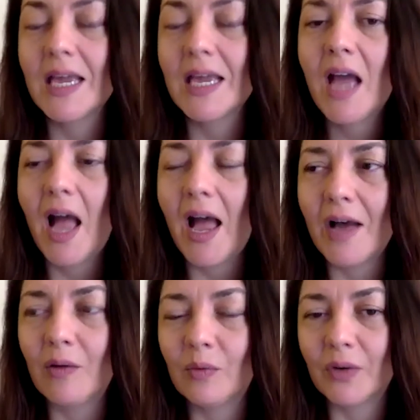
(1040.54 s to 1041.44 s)

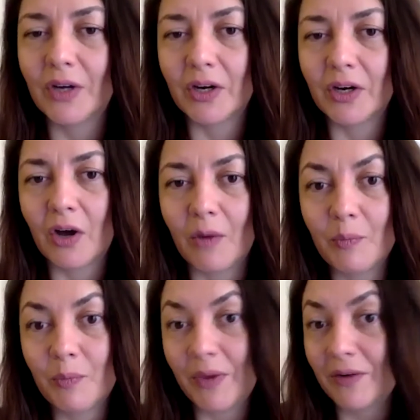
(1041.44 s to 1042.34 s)
where
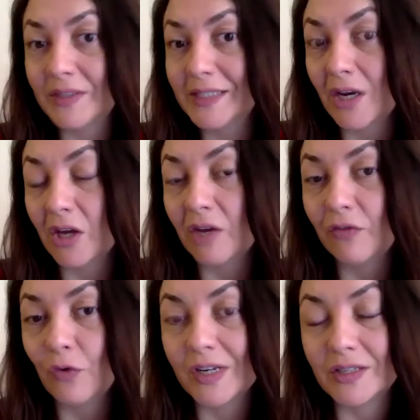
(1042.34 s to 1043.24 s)
parents cannot
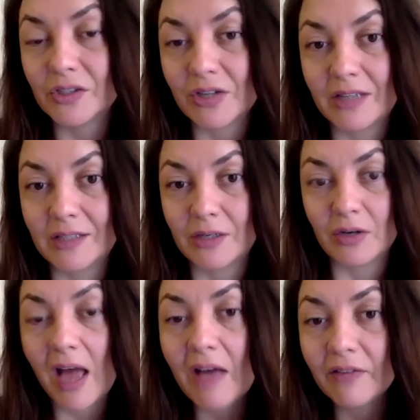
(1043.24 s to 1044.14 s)
afford internet, they don't
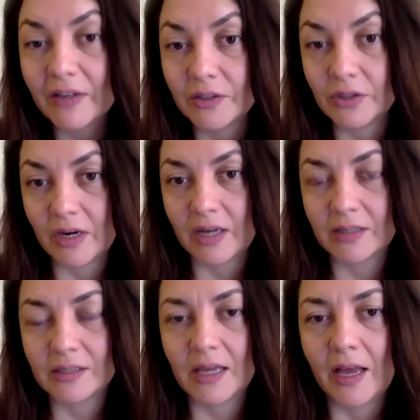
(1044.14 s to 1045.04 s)
have
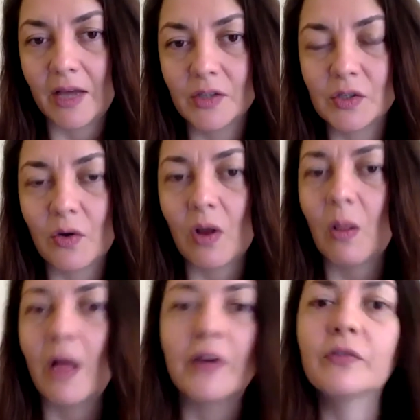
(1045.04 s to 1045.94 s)
internet, so a
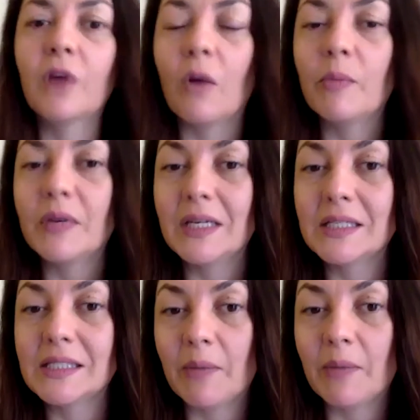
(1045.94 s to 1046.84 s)
lot of companies
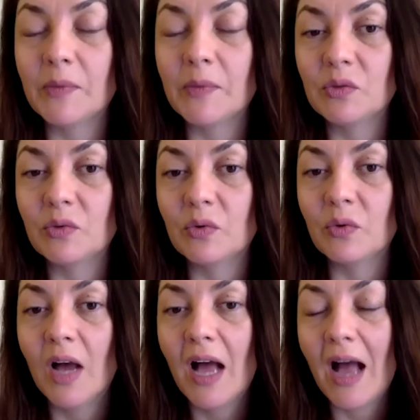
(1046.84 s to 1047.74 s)
step up to
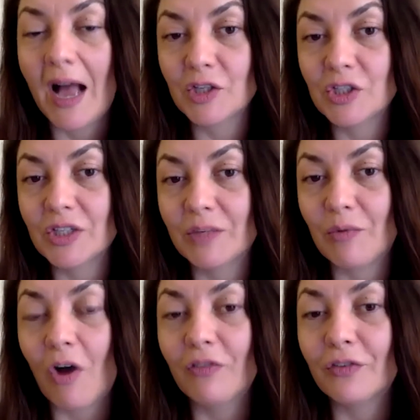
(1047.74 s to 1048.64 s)
actually
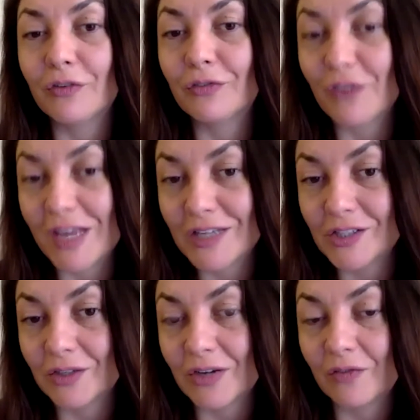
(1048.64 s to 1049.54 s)
offer free
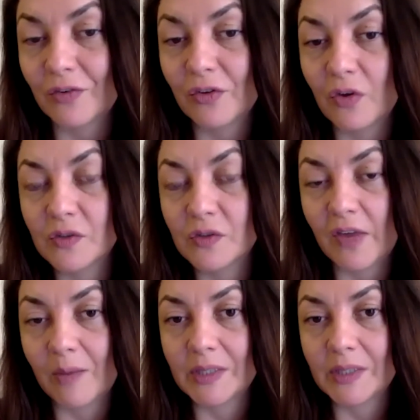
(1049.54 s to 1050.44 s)
internet for those
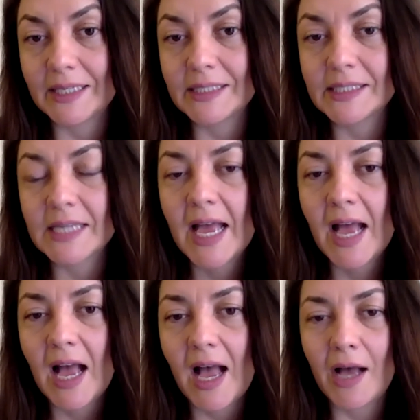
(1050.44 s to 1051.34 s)
families.
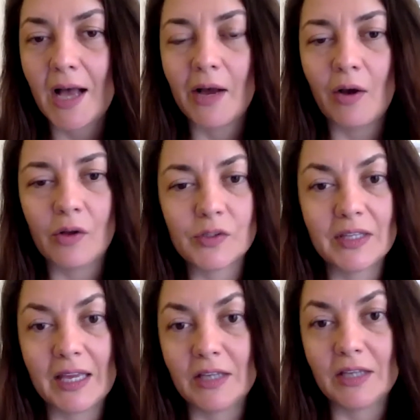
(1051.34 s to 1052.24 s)
Also,
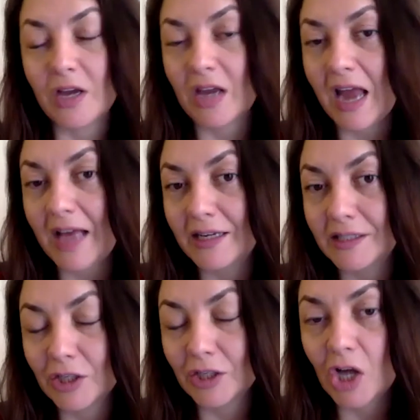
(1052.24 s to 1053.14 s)
they did not have a
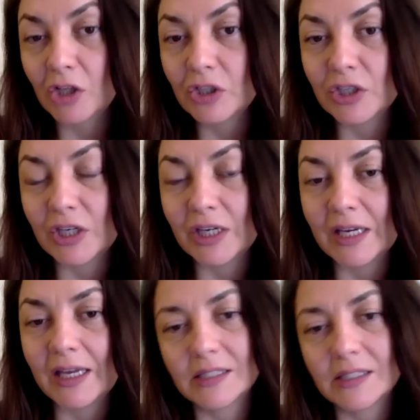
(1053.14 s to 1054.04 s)

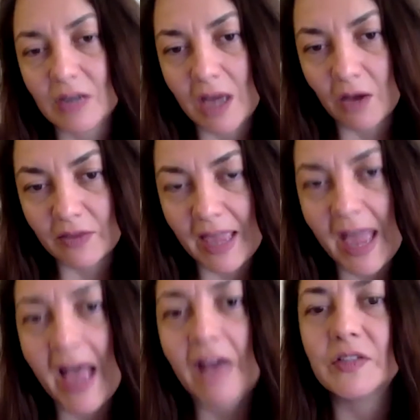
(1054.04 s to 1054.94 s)
technology, so now they
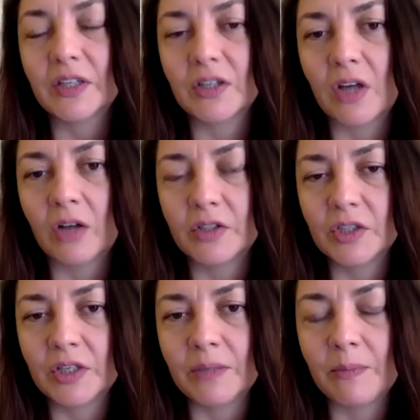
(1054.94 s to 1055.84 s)
have
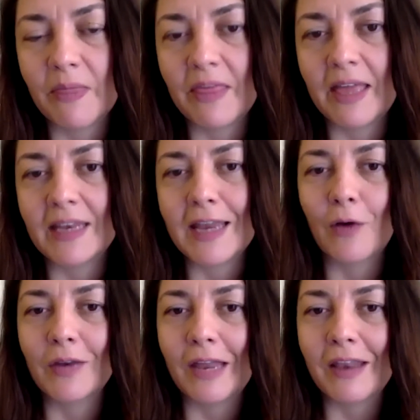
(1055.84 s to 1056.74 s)
technology, but then
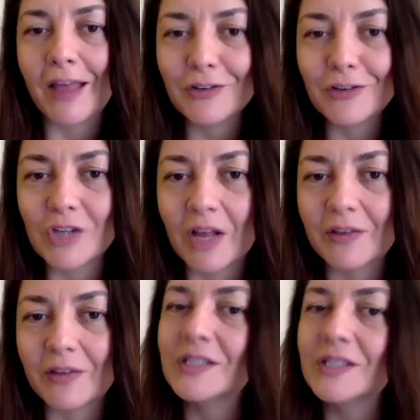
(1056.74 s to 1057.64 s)
now another
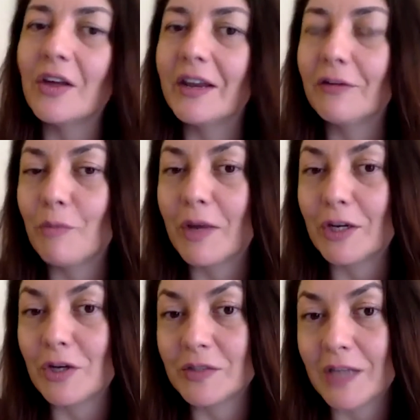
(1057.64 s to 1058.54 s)
challenge is not everybody
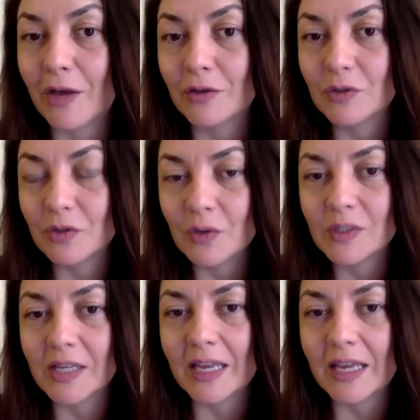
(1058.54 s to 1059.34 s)
knows how to use it.